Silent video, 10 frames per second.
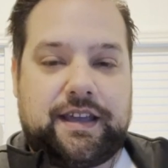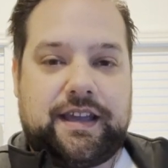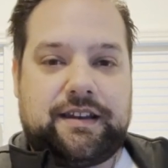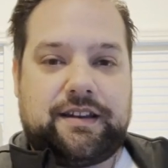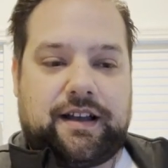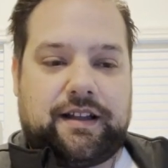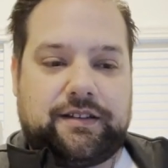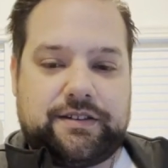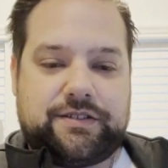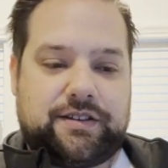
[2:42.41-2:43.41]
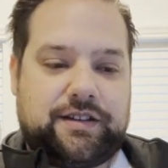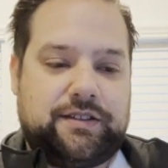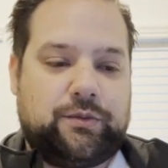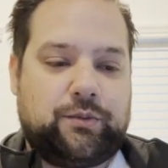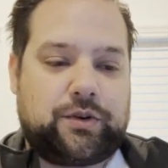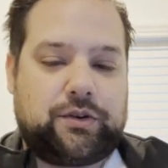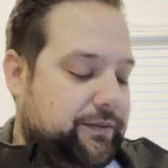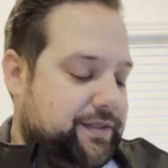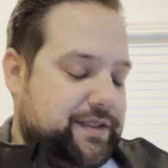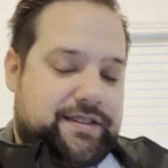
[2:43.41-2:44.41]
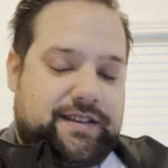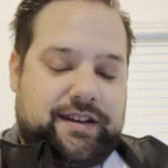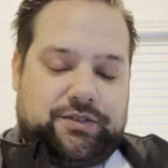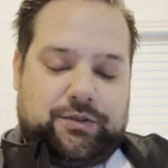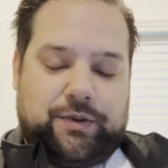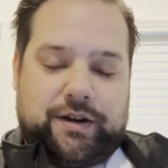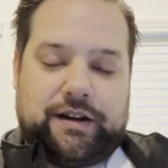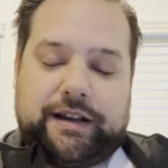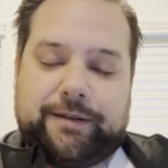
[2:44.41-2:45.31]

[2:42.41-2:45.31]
and knowledge in the world of the Sanctuary.